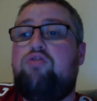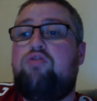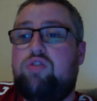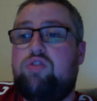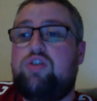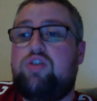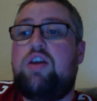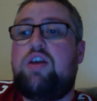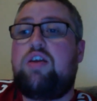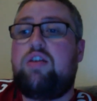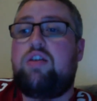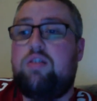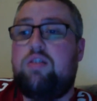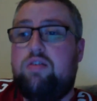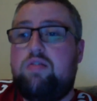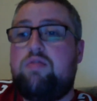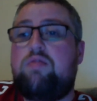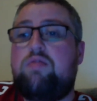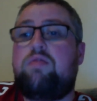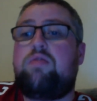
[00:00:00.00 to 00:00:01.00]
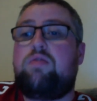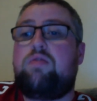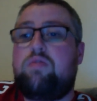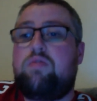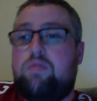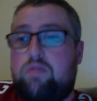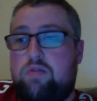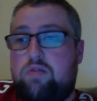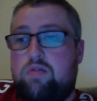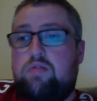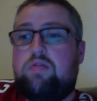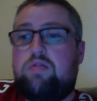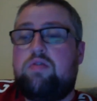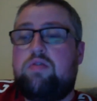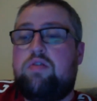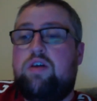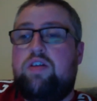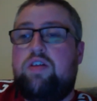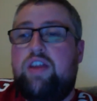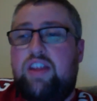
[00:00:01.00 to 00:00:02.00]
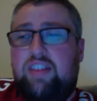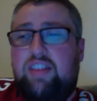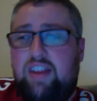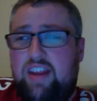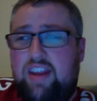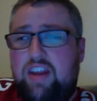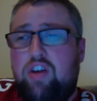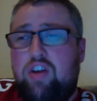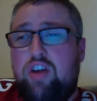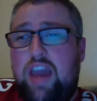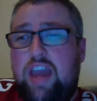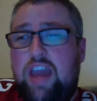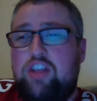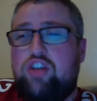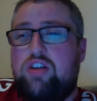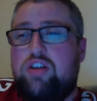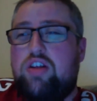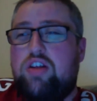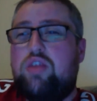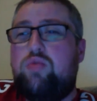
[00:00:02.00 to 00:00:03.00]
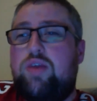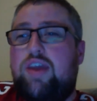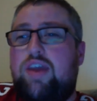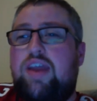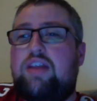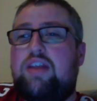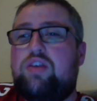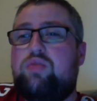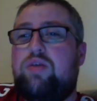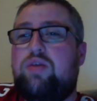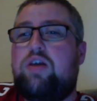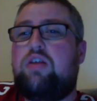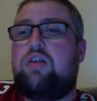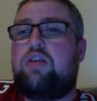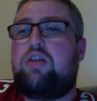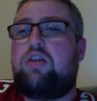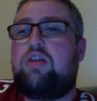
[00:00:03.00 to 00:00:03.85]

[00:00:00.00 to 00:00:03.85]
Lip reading: yeah. I think did he not get injured at the weekend as well?